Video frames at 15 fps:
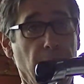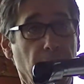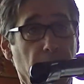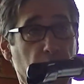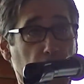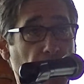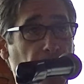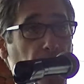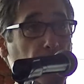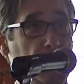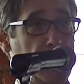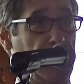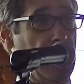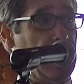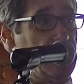shippers,
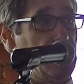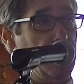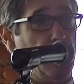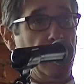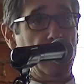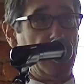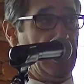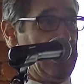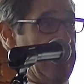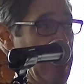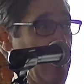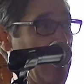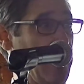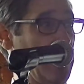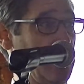the customers, and the
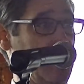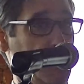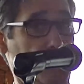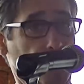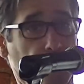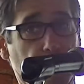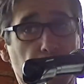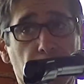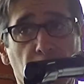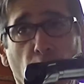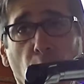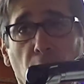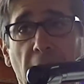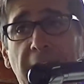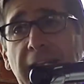carriers
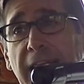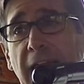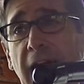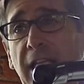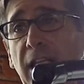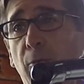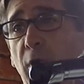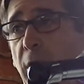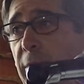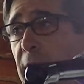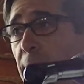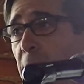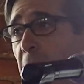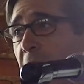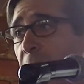don't like that. They want to be
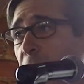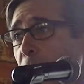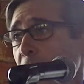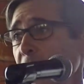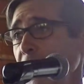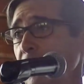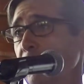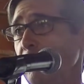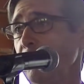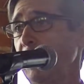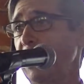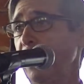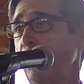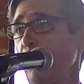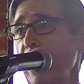able to operate
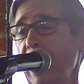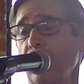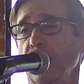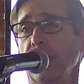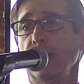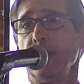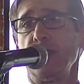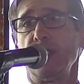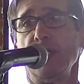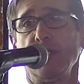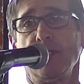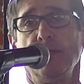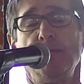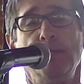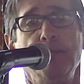year-round on this
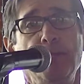system.